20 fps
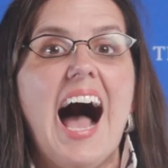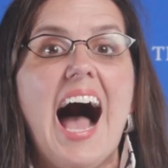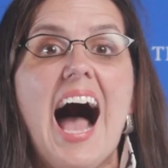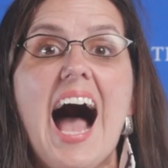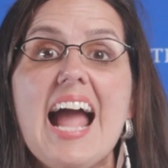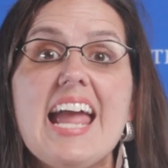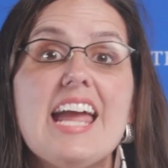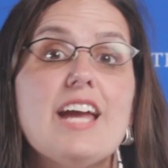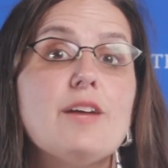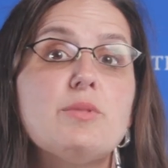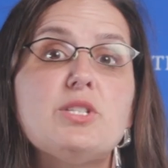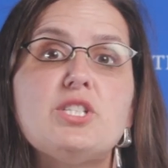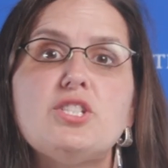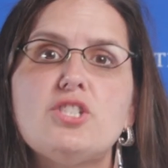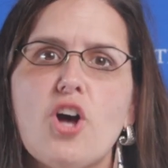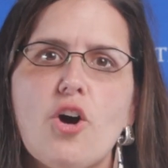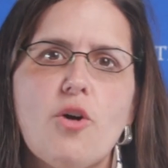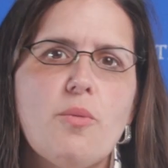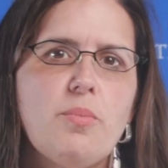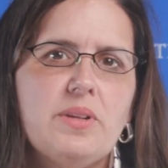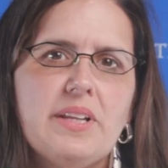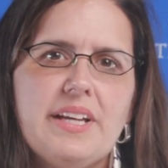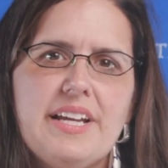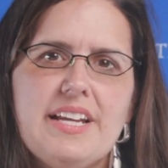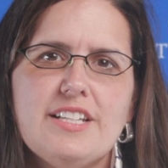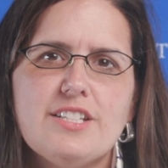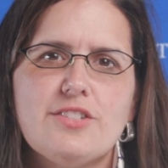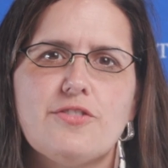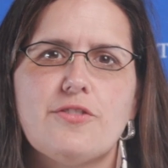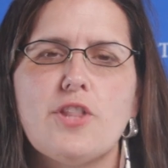I am so
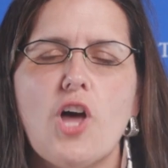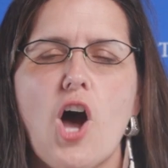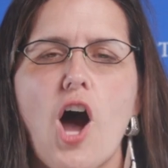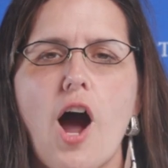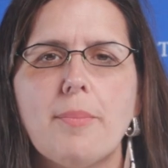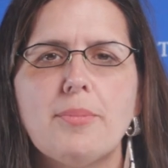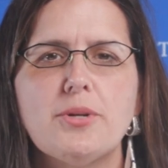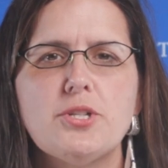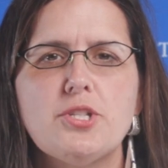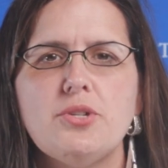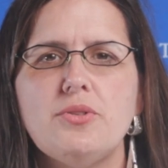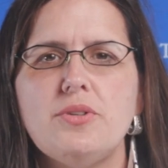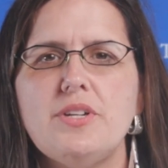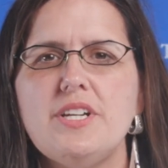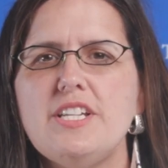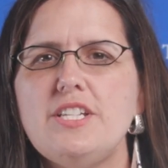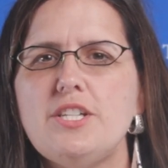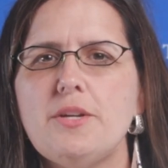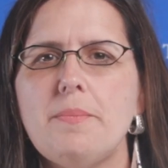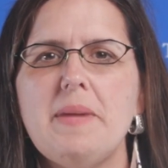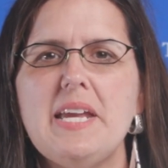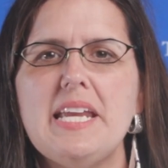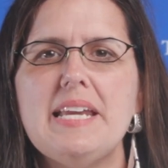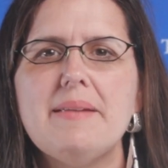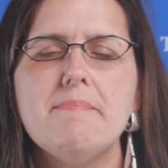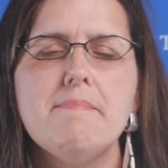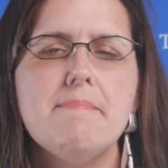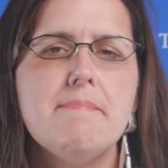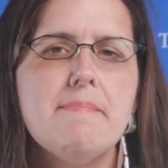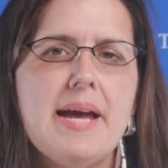pleased for the opportunity to
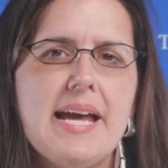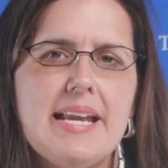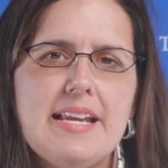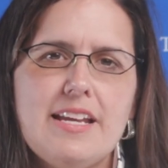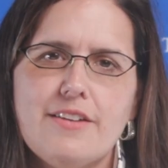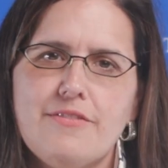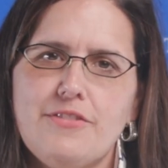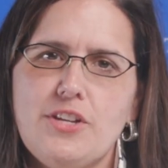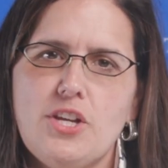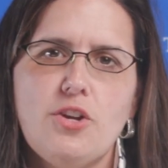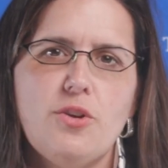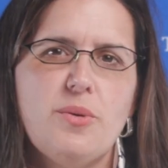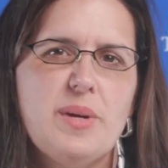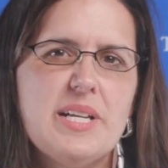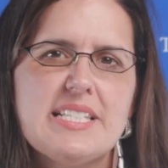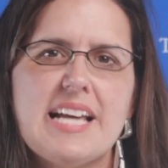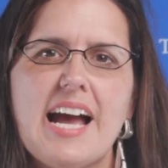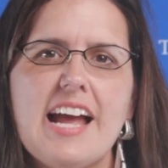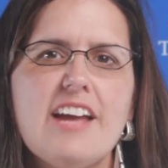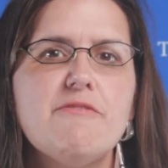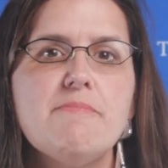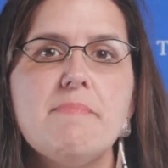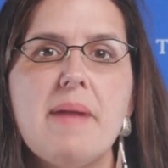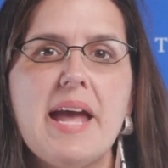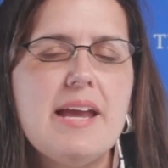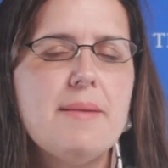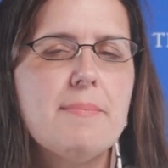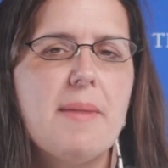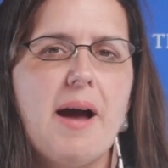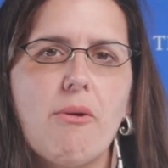meet many of you as I have
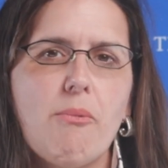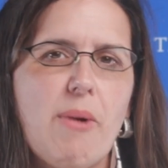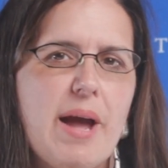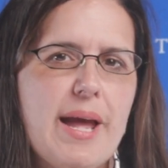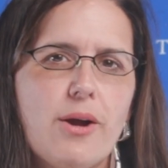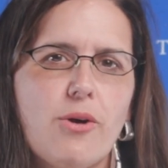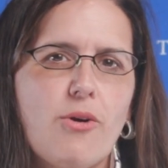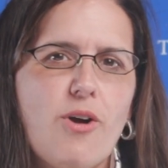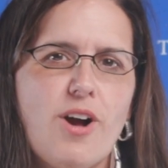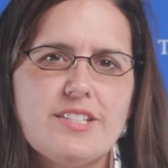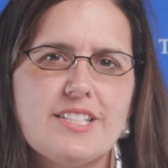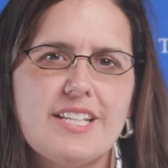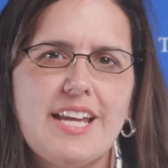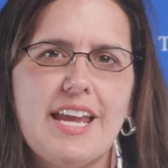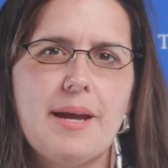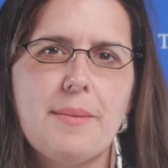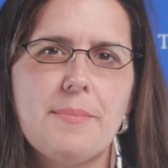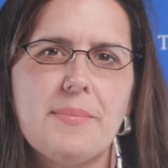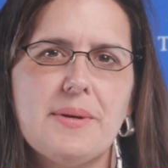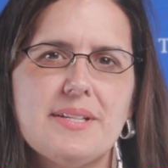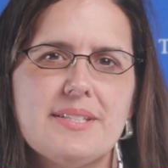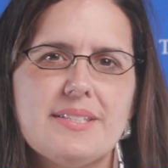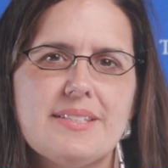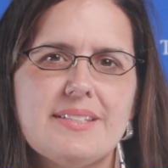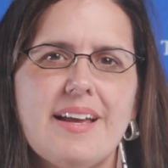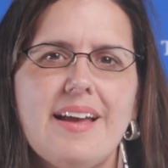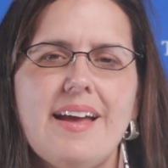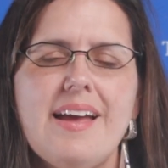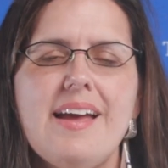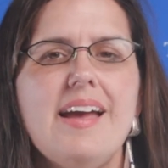made my way across
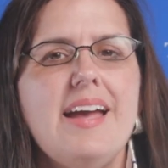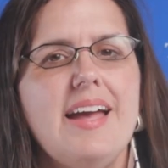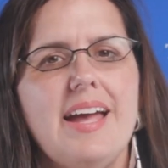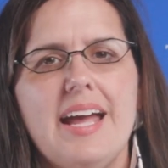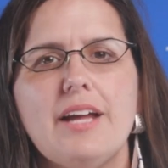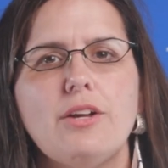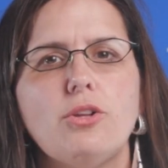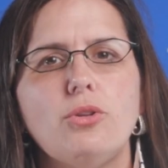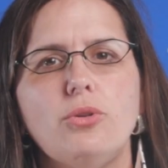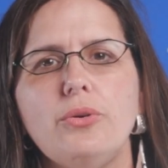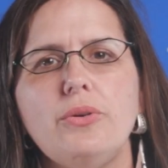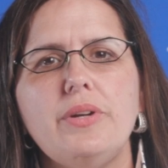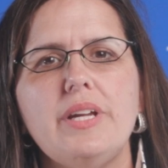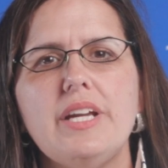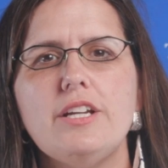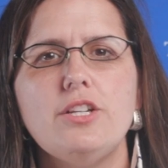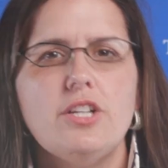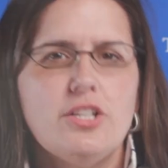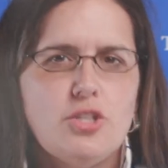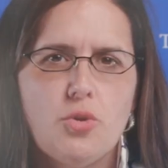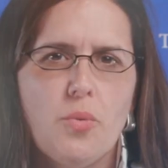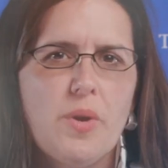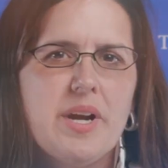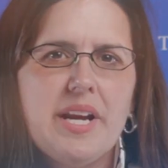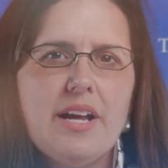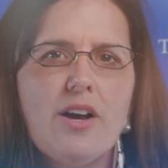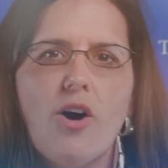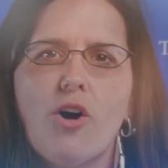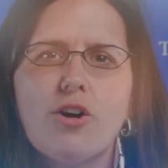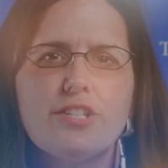campus, including
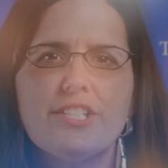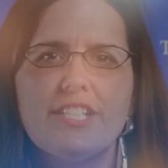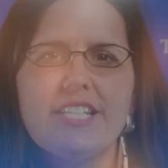joining our